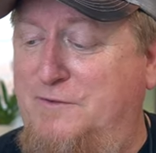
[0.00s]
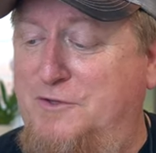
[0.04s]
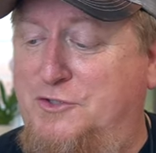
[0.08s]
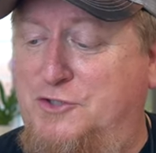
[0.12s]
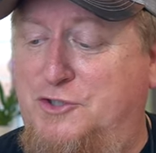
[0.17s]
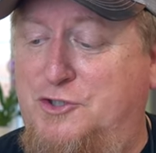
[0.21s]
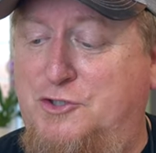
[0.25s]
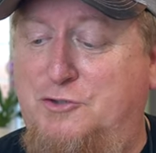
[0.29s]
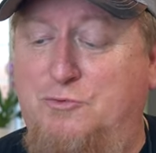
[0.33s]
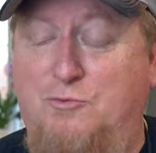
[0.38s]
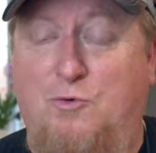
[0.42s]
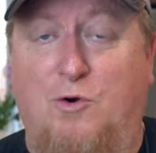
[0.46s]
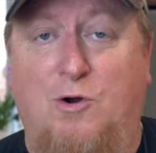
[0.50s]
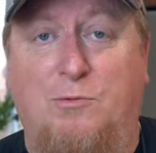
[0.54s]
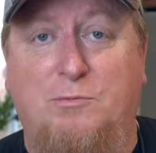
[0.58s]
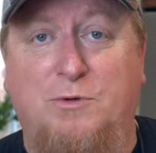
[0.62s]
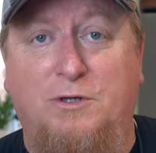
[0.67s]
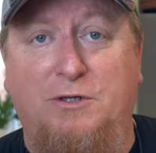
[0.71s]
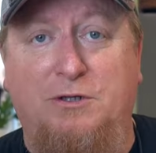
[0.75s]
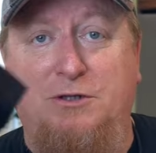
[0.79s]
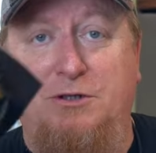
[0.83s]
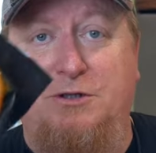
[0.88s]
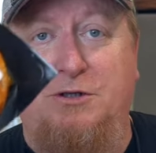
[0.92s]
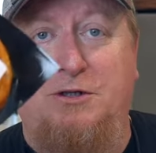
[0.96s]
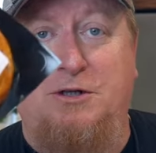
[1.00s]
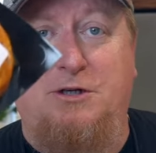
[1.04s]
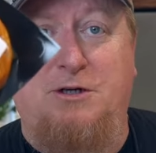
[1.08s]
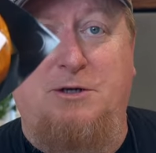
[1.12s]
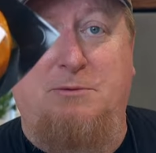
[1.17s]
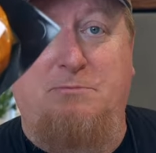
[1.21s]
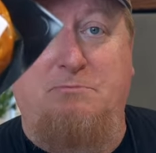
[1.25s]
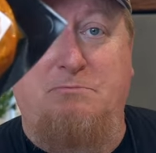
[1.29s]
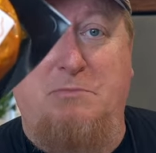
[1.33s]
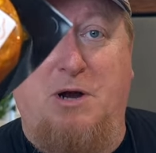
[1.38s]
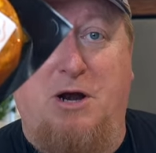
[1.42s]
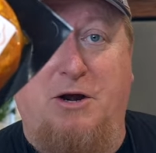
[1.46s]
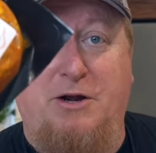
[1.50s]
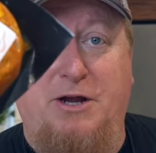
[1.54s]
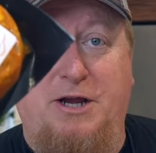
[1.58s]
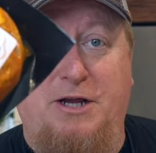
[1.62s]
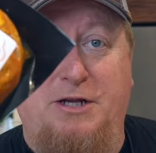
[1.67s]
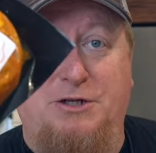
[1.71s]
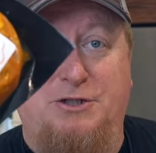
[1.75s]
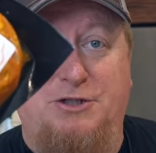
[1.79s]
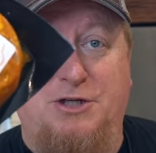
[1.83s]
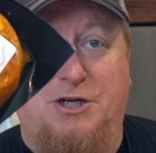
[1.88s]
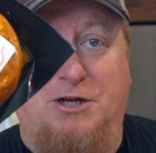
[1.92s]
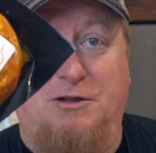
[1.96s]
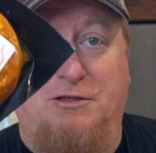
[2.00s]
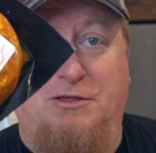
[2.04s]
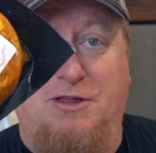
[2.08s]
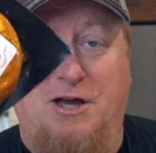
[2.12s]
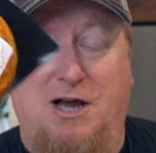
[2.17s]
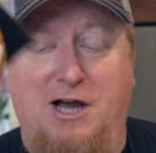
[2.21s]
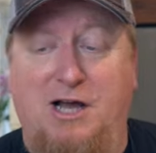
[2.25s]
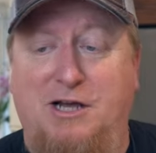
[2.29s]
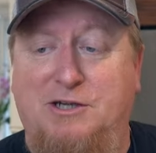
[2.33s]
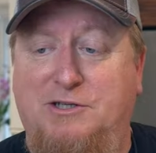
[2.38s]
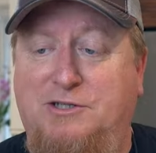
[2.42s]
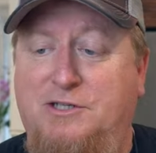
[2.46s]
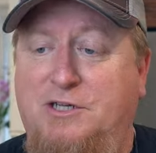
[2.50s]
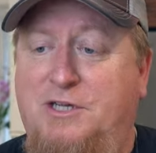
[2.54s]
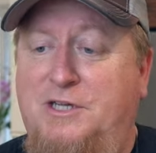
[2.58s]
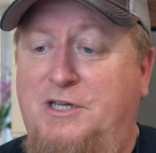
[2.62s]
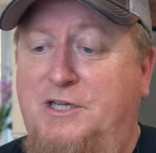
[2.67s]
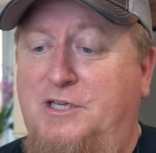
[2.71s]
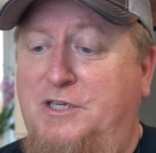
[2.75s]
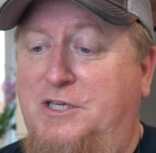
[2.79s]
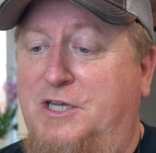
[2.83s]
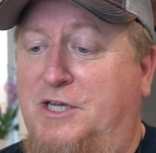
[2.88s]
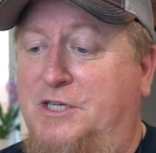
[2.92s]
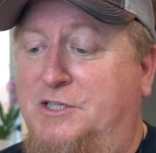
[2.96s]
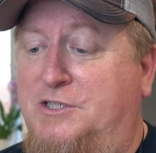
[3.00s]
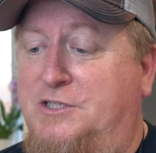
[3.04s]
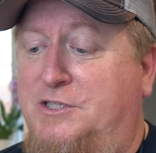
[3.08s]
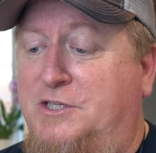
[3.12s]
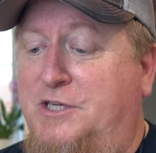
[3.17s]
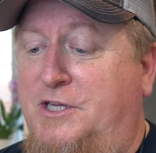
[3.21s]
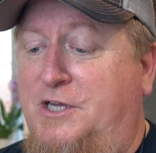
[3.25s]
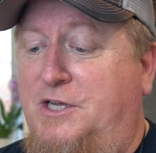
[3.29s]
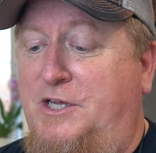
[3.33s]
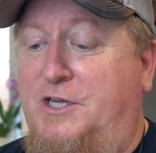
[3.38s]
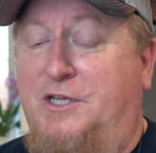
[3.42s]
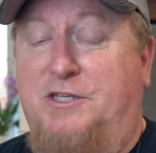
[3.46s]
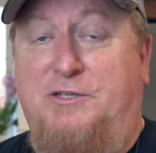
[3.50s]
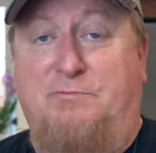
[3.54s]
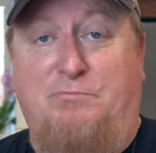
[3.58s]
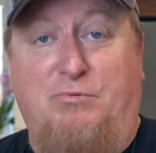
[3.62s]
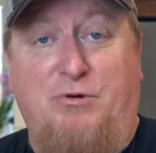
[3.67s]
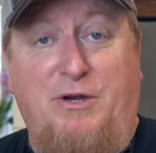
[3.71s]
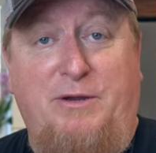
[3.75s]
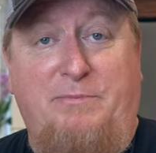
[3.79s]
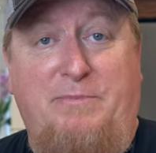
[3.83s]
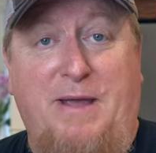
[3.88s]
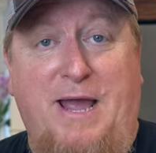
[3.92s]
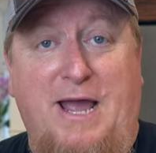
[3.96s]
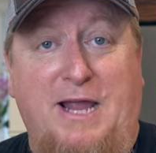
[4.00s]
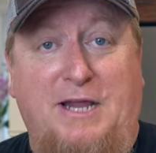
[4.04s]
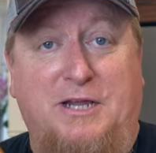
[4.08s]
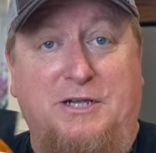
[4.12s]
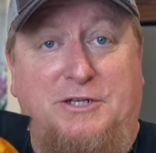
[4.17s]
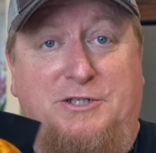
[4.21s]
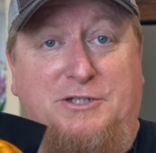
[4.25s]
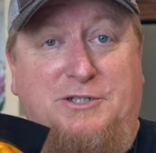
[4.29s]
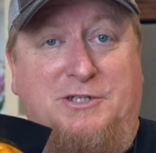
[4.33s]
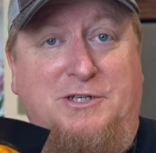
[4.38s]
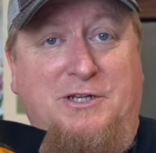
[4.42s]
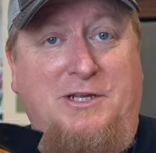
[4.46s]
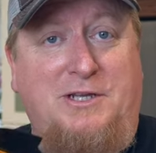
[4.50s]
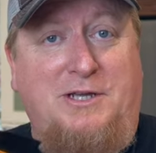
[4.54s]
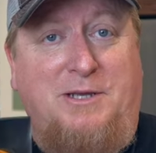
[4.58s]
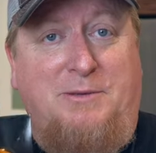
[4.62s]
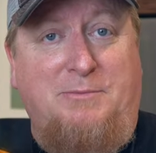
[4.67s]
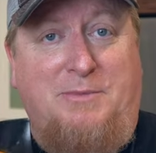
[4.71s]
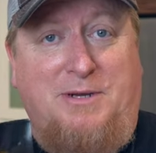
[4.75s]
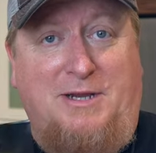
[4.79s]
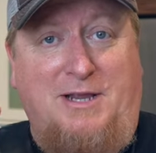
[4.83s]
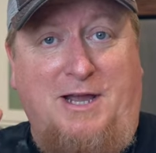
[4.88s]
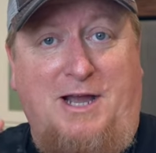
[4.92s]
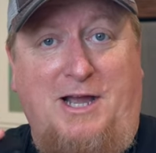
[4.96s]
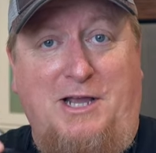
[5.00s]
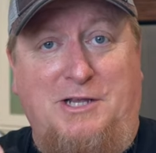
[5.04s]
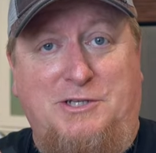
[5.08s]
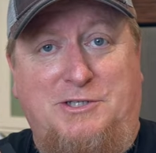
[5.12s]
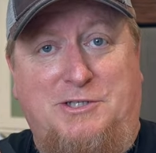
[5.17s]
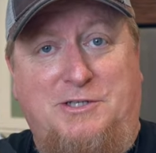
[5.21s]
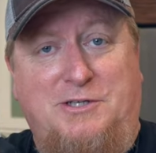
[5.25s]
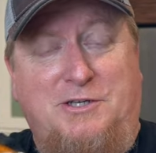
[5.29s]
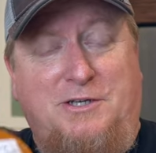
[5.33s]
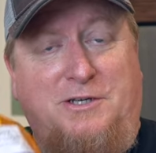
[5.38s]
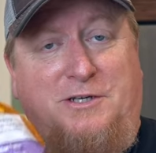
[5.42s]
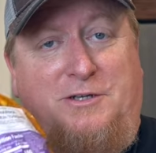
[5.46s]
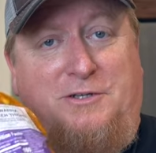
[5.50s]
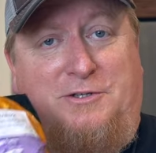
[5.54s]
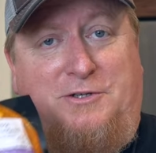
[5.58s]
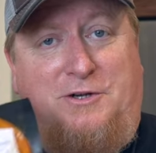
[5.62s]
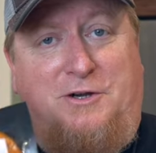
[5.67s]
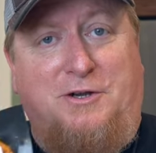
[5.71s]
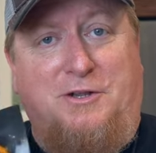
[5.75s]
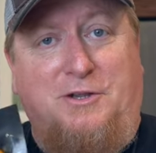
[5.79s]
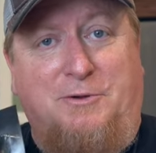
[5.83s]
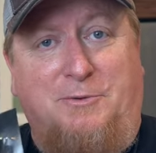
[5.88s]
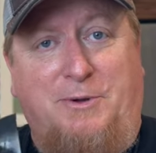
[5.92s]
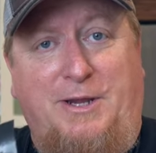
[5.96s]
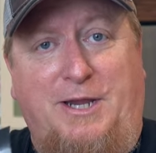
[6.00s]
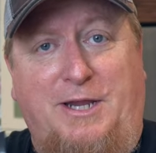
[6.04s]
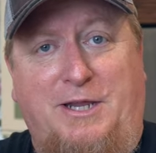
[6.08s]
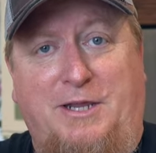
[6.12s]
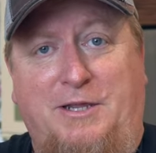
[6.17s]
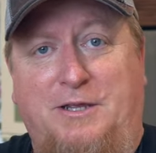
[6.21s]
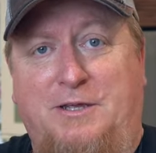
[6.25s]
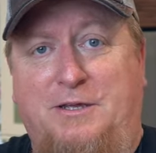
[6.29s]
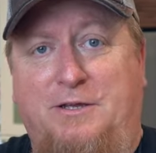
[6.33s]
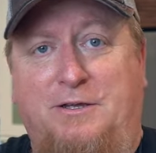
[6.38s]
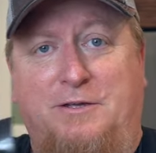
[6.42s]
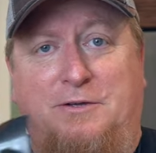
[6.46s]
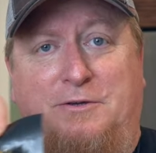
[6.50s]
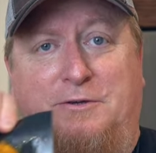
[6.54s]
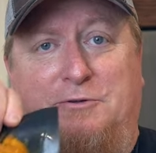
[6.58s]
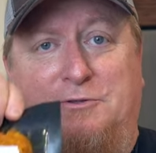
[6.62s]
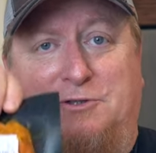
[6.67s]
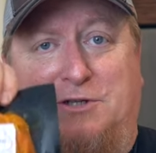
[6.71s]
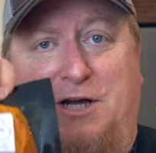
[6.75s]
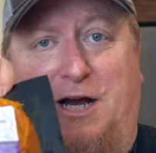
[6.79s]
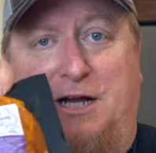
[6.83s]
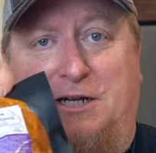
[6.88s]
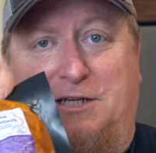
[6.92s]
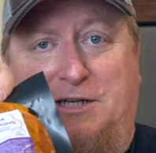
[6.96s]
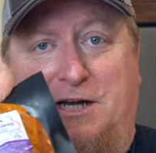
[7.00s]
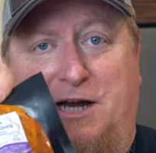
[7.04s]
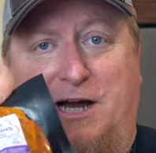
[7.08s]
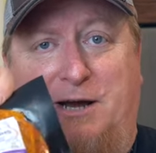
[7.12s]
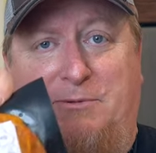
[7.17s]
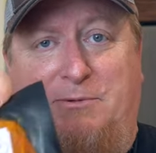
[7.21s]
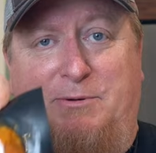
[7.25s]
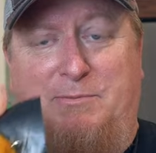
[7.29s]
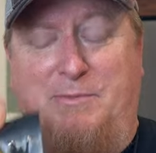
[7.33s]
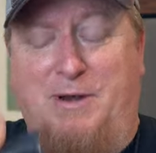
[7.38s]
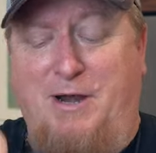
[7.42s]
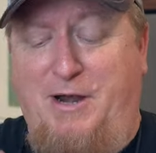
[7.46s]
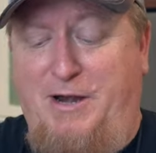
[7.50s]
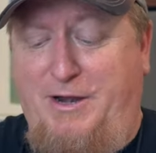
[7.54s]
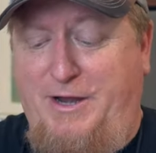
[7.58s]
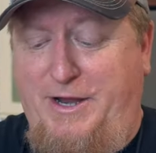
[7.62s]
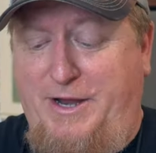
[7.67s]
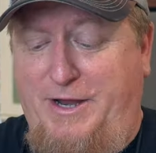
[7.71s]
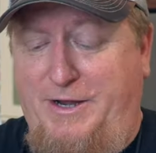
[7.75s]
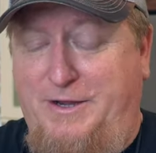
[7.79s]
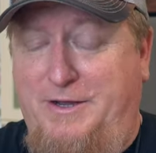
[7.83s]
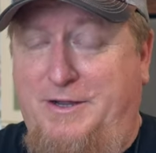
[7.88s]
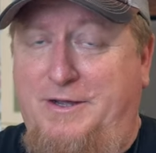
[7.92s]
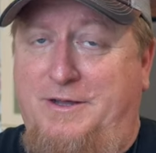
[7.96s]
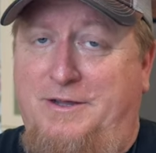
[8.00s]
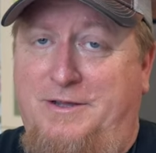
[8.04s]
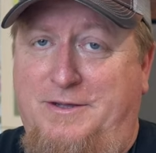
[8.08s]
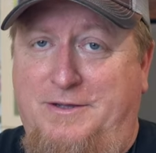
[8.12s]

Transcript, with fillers: The shawarma marinated chicken thighs, yes, it's pre-packaged, but guys, during the week, who's got time to marinate?